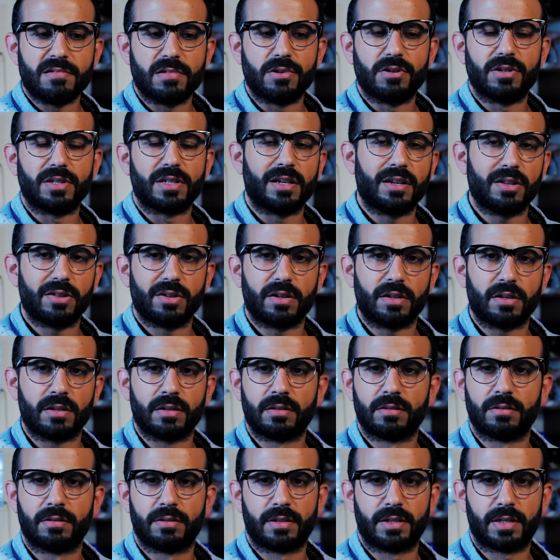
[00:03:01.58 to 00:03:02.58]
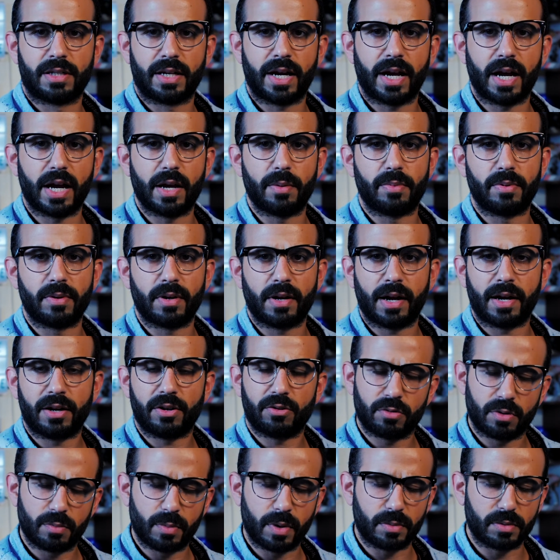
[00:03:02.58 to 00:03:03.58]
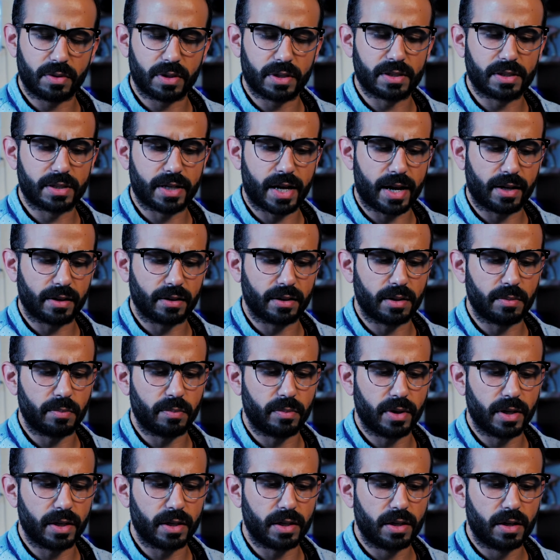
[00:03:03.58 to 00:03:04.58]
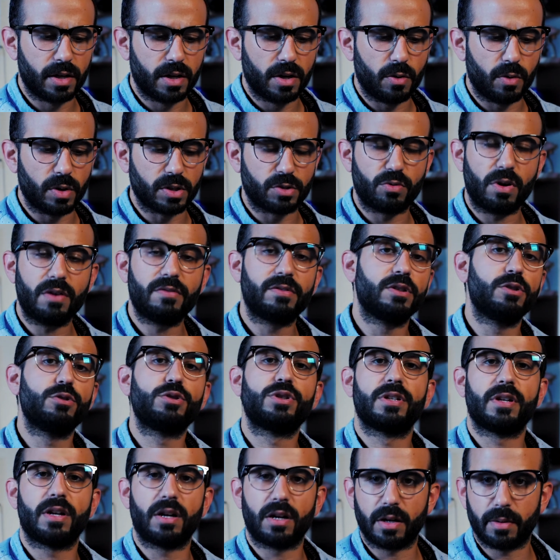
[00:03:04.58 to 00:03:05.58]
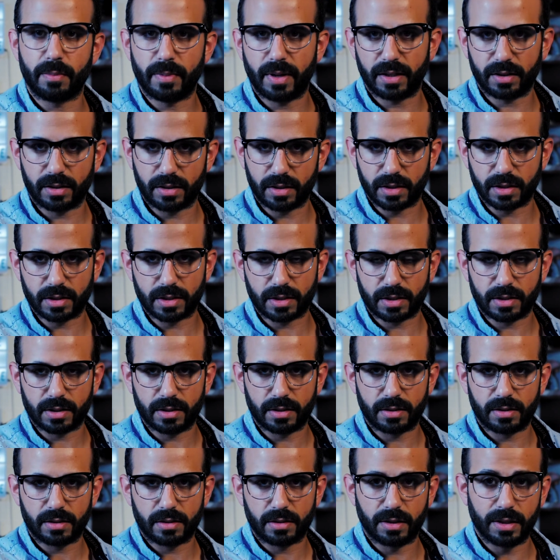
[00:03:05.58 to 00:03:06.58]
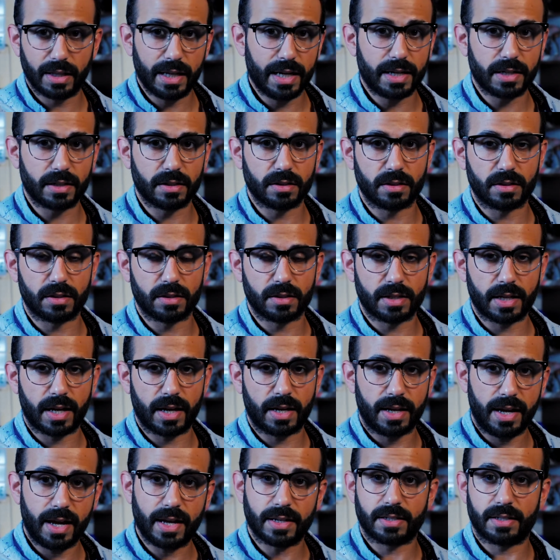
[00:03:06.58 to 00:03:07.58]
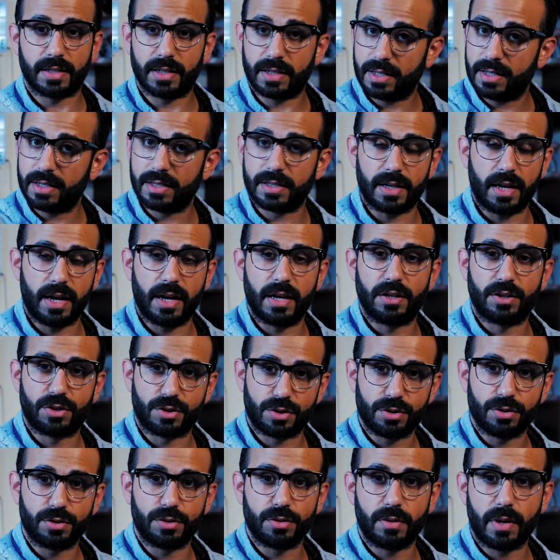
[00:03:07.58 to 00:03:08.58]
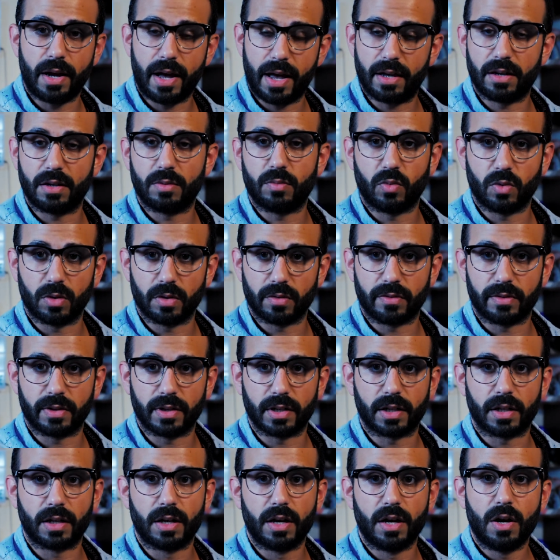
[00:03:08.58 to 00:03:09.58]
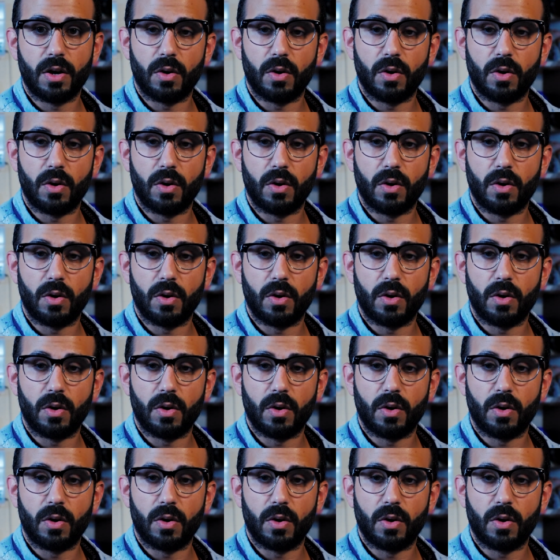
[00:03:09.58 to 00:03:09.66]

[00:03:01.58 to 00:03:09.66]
there's another type, I don't remember exactly, but what's revolutionary about this lens is that, yes, it is a true anamorphic